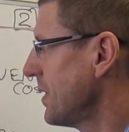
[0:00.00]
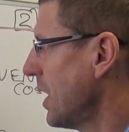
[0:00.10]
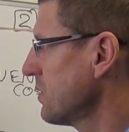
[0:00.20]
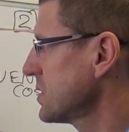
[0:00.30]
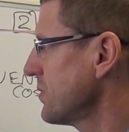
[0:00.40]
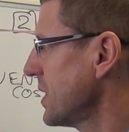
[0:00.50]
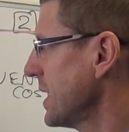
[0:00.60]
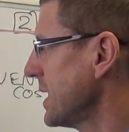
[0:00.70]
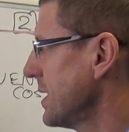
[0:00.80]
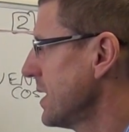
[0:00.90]

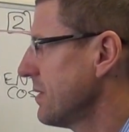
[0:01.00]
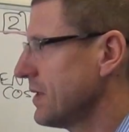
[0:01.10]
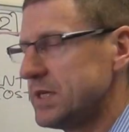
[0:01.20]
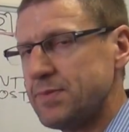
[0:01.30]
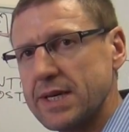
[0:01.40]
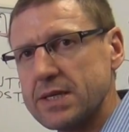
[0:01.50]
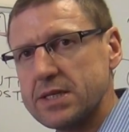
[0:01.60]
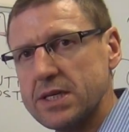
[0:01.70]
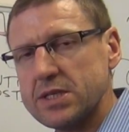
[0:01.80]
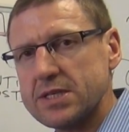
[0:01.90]
Ultimately, these big
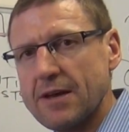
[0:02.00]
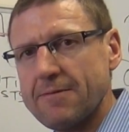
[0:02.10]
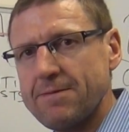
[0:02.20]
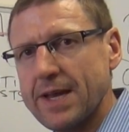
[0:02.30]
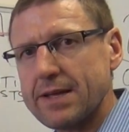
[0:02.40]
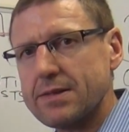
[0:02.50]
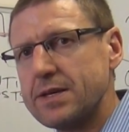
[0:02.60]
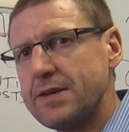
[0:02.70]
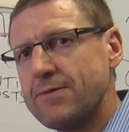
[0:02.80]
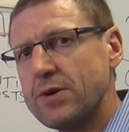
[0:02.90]
decisions affect the
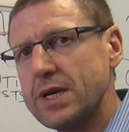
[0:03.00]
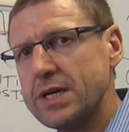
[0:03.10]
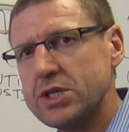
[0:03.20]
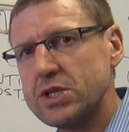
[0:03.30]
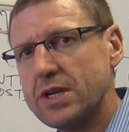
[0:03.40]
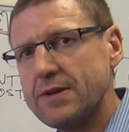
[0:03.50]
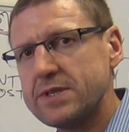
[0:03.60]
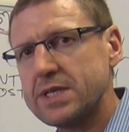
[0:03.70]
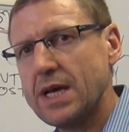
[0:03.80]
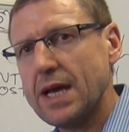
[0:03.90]
different
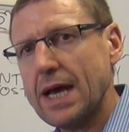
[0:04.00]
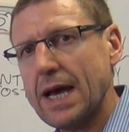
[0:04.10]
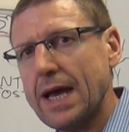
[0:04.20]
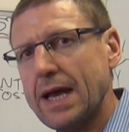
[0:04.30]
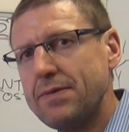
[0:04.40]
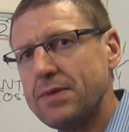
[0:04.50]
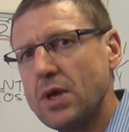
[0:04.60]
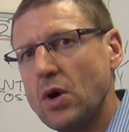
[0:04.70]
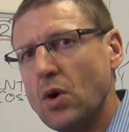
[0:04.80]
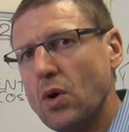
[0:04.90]
initiatives
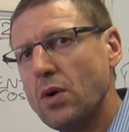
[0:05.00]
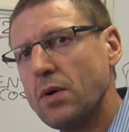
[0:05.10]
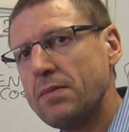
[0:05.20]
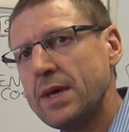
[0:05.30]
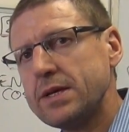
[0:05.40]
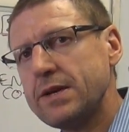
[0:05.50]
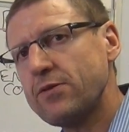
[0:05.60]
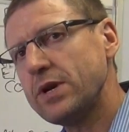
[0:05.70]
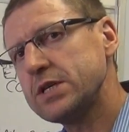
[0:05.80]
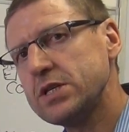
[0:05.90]
or
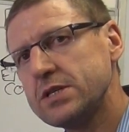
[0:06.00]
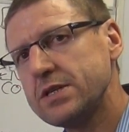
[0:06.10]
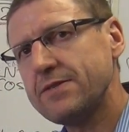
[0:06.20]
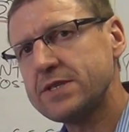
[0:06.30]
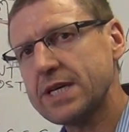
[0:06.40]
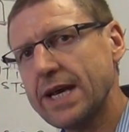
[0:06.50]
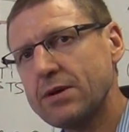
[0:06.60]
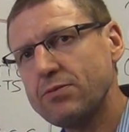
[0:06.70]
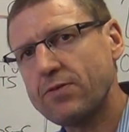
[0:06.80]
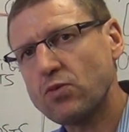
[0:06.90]
different initiatives
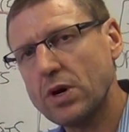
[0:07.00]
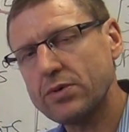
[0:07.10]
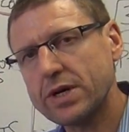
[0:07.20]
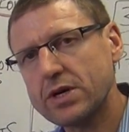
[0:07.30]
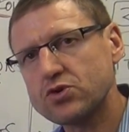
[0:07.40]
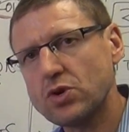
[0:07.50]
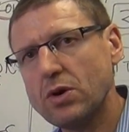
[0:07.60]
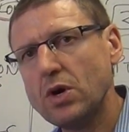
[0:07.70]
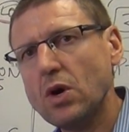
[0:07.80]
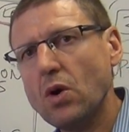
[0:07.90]
taken with quality
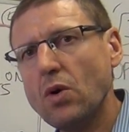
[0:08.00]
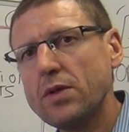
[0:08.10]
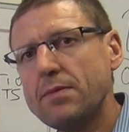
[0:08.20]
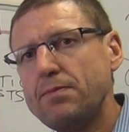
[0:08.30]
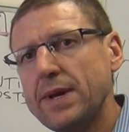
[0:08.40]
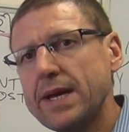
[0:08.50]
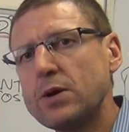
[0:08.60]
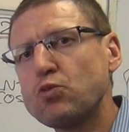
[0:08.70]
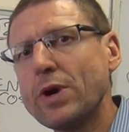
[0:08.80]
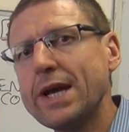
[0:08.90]
control, or the
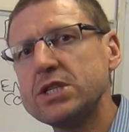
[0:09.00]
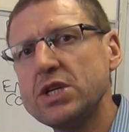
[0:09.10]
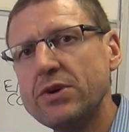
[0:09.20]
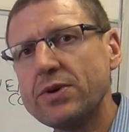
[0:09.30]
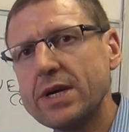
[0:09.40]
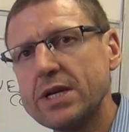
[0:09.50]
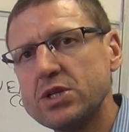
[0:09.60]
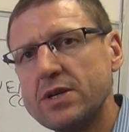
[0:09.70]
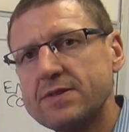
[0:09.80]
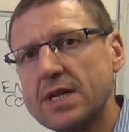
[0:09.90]
big re-engineering
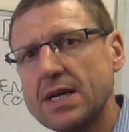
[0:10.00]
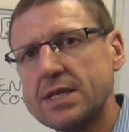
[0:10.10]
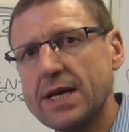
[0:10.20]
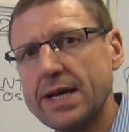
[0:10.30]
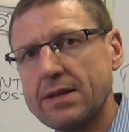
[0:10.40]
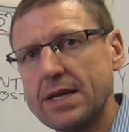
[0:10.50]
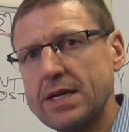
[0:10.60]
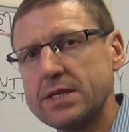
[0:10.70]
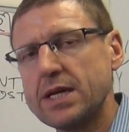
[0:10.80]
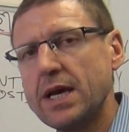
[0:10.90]
initiatives that they take, that
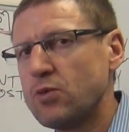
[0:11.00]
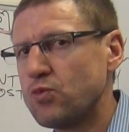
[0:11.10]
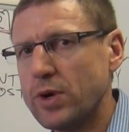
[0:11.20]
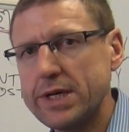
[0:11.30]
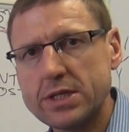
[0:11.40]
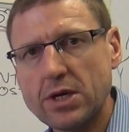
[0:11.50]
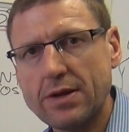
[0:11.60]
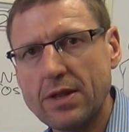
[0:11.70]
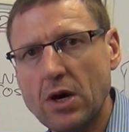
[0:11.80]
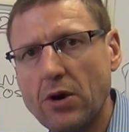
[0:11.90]
is, redesign
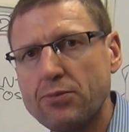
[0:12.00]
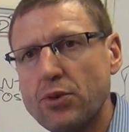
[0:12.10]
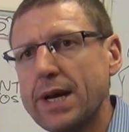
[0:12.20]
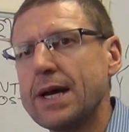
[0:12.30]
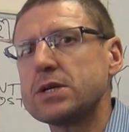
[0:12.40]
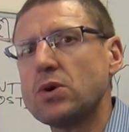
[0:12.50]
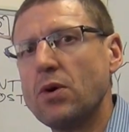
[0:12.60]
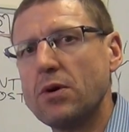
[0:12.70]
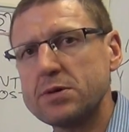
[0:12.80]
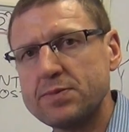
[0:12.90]
of the whole product
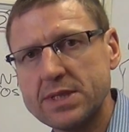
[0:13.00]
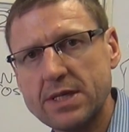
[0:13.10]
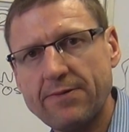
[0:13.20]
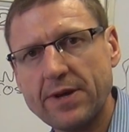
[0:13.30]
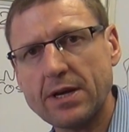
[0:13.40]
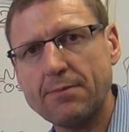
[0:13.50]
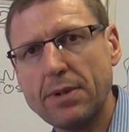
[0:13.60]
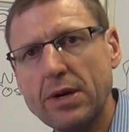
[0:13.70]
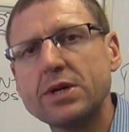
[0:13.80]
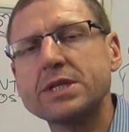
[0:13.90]
or specific
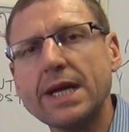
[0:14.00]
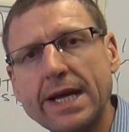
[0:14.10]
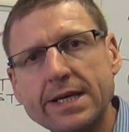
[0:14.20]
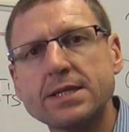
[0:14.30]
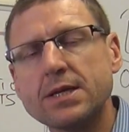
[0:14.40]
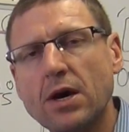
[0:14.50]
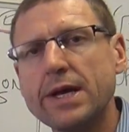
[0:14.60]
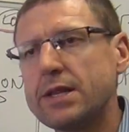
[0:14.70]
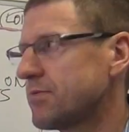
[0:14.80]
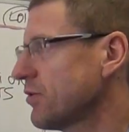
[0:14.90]
components
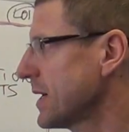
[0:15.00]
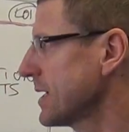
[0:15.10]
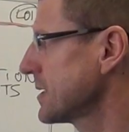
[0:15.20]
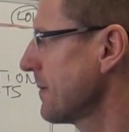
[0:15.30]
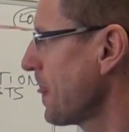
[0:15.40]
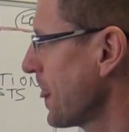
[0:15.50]
inside the product.